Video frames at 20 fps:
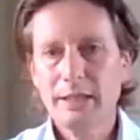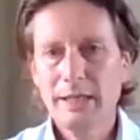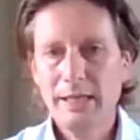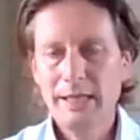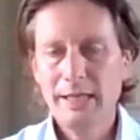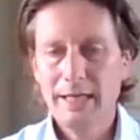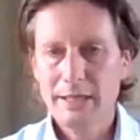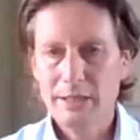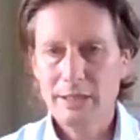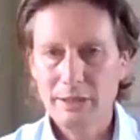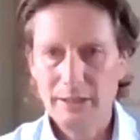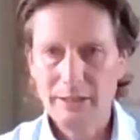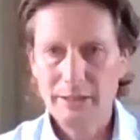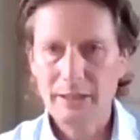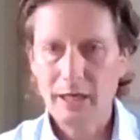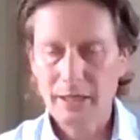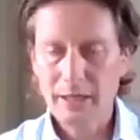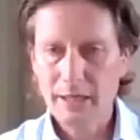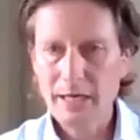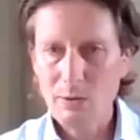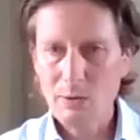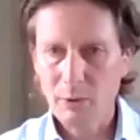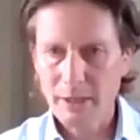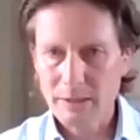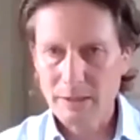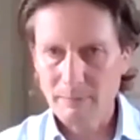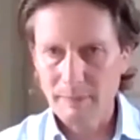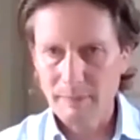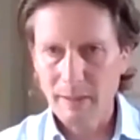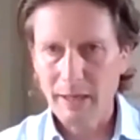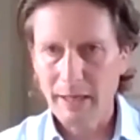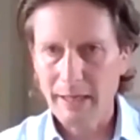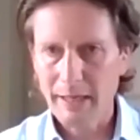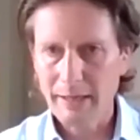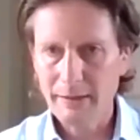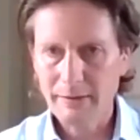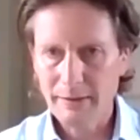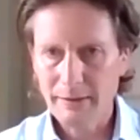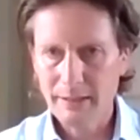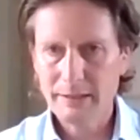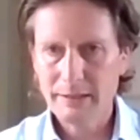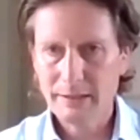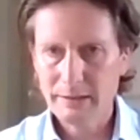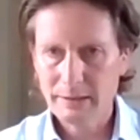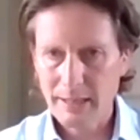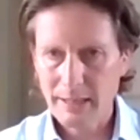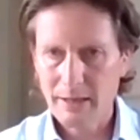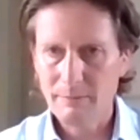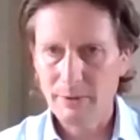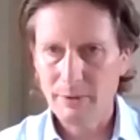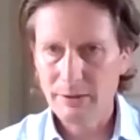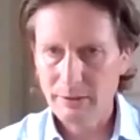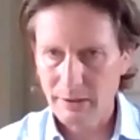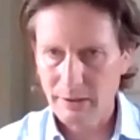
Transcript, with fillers: he actually decided he wanted to buy this tenement,